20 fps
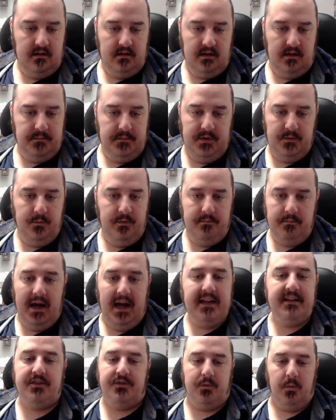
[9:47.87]
I mean, we
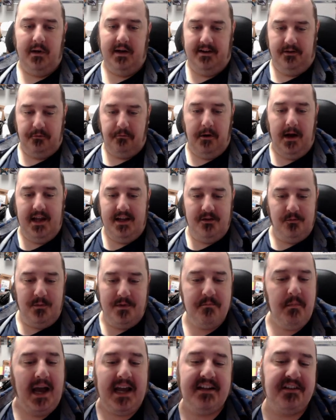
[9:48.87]
might as well, right?
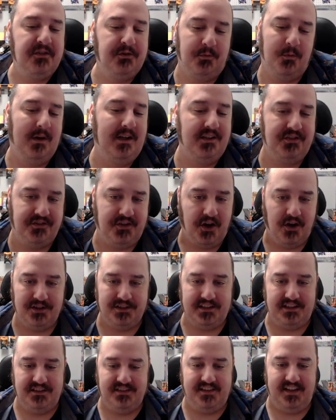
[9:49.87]
We might as well
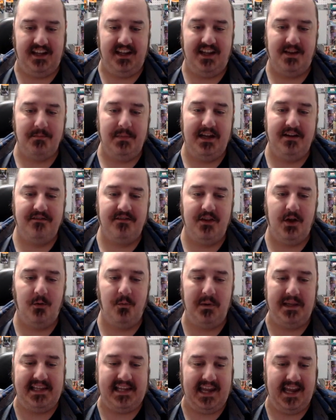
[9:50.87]
Scalding Steam, even though
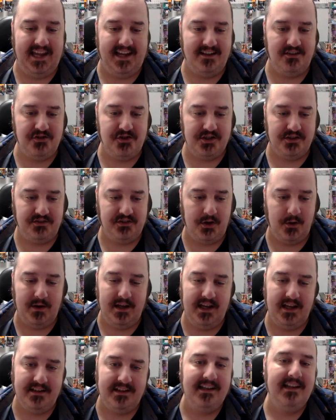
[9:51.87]
we can just go
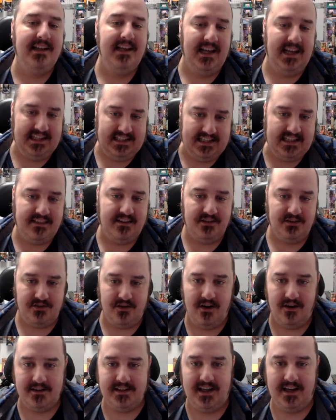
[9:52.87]
ahead and get this
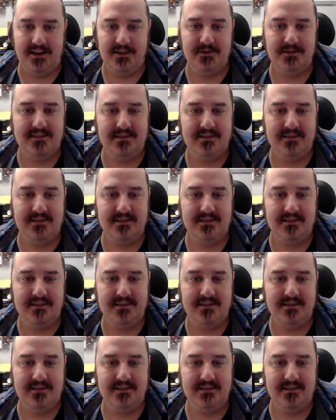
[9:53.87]
knockout.